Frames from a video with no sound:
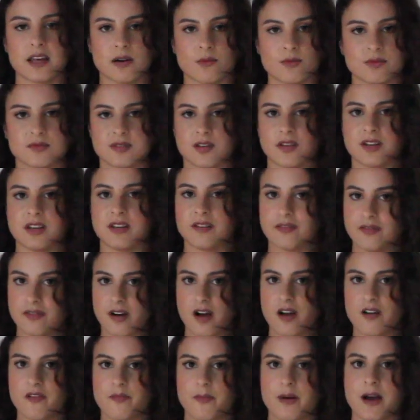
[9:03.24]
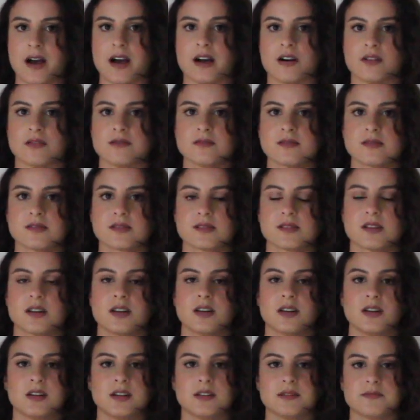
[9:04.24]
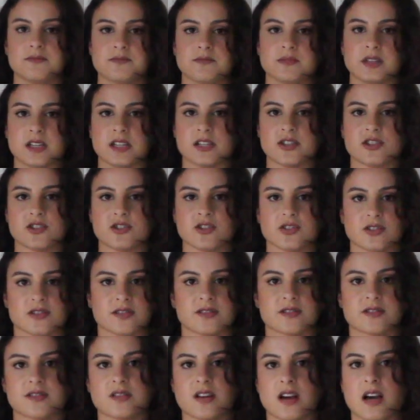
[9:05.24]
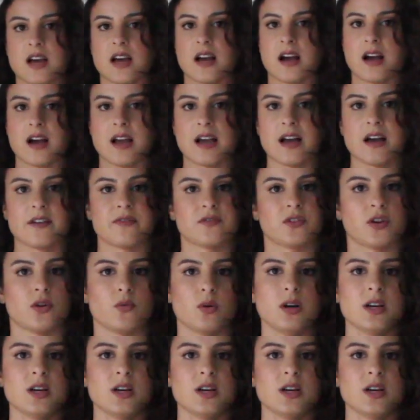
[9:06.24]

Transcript: that was only five pounds is just I, I have no